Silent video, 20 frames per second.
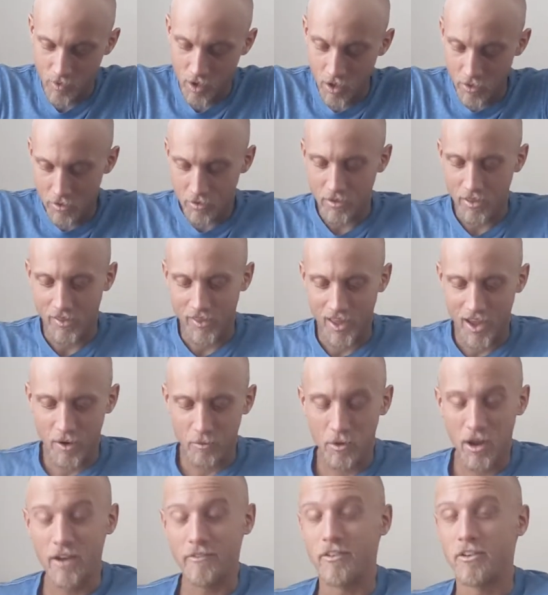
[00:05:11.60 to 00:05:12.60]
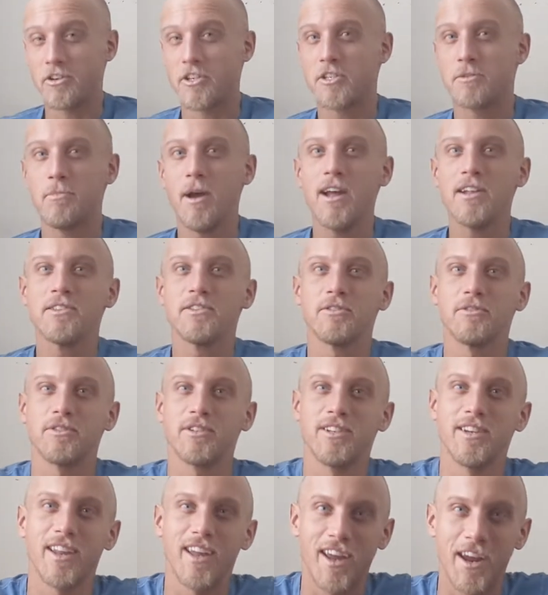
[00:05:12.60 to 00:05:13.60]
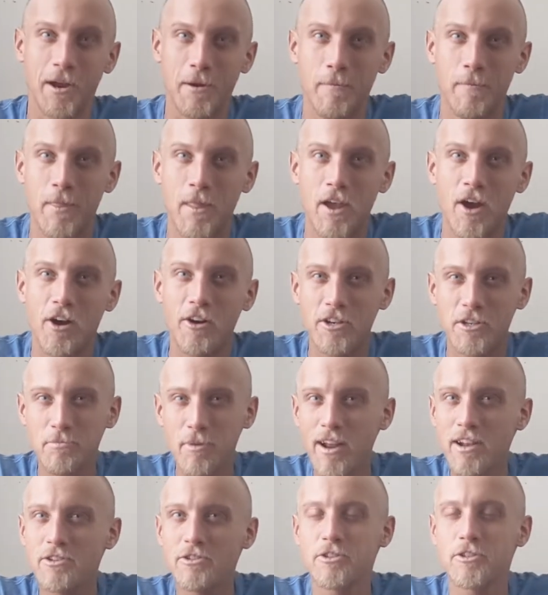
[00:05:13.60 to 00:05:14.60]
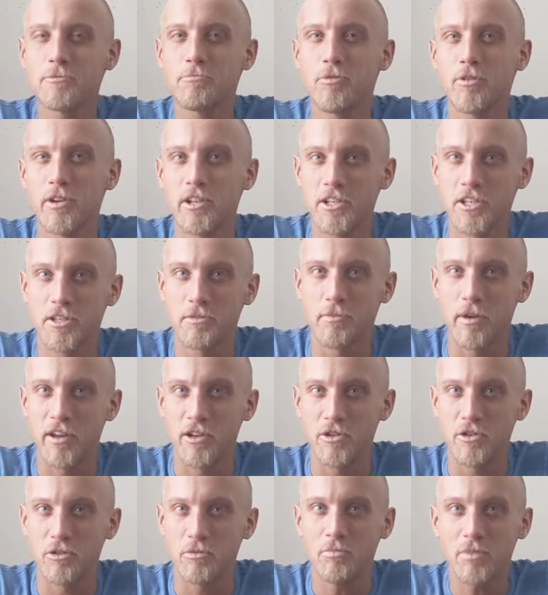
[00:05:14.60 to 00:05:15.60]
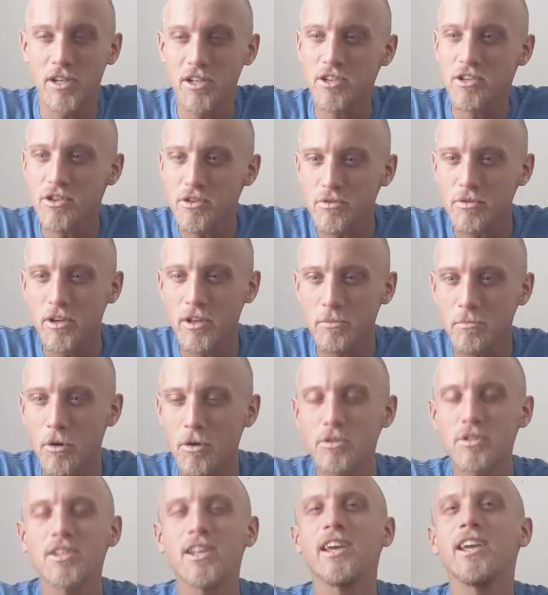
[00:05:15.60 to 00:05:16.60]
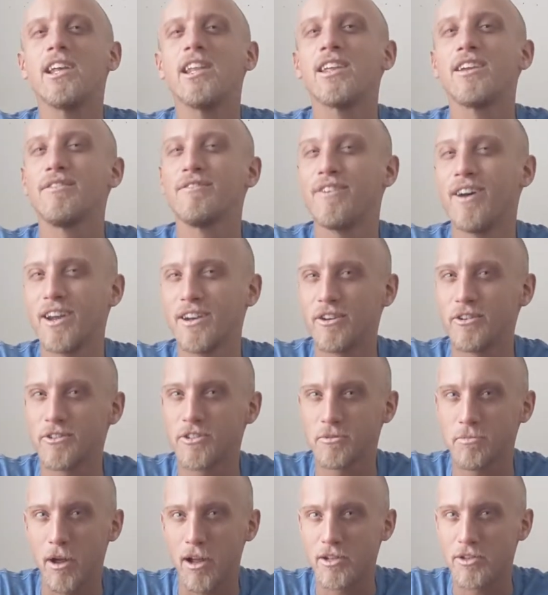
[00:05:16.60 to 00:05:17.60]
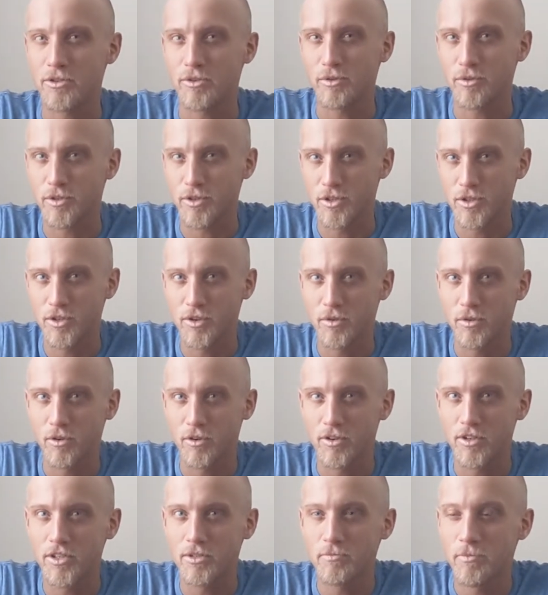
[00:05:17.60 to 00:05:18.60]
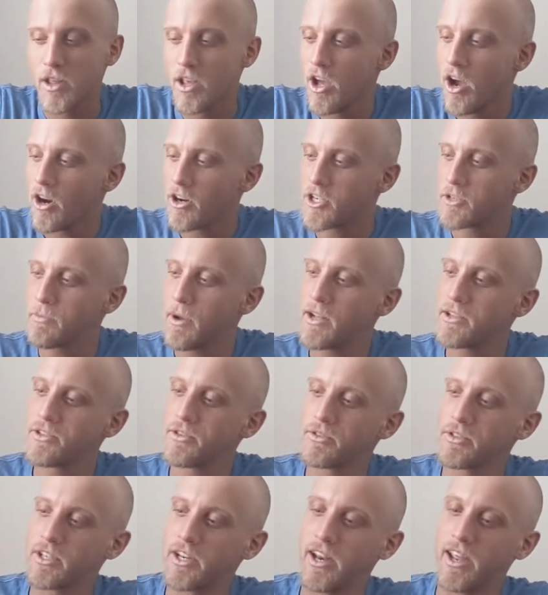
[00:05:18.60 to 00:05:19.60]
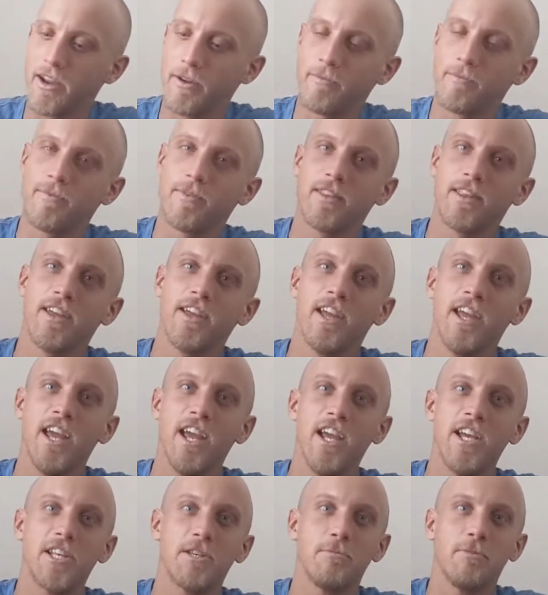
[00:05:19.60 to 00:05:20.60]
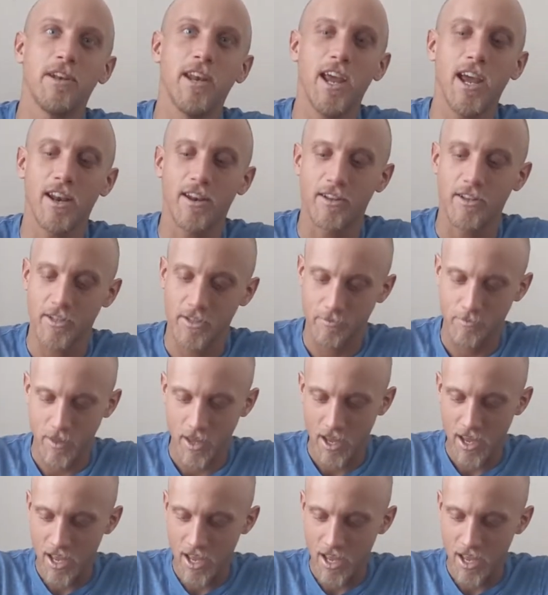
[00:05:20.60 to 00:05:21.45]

Other than that, we have our sponsor today. Our sponsor is pretty special because you can most likely find our sponsor in stores. Our sponsor today is bananas.